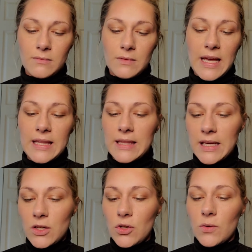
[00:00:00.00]
And
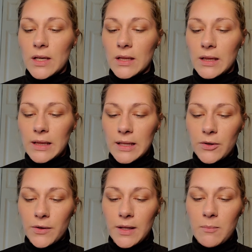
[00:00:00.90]
then you can
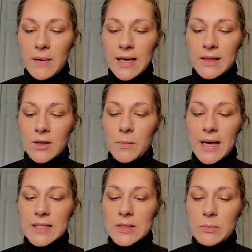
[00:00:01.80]
literally make them
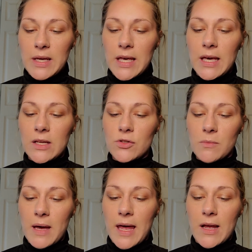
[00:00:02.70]
as big and
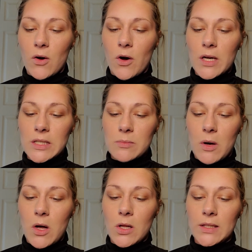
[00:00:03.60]
dramatic or as
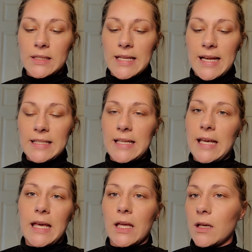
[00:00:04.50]
small and
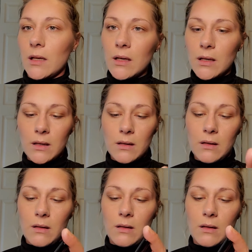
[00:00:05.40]
dainty and,
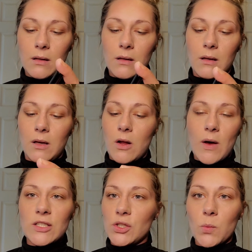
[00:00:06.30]

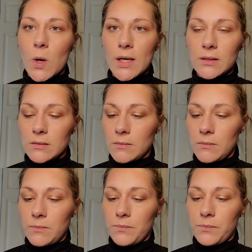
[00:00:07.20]
as you want.
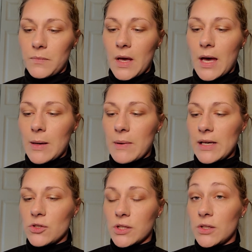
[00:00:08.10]
I
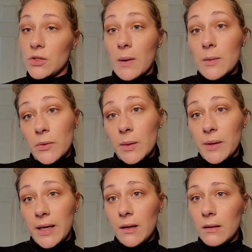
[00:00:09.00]
usually do mine pretty big.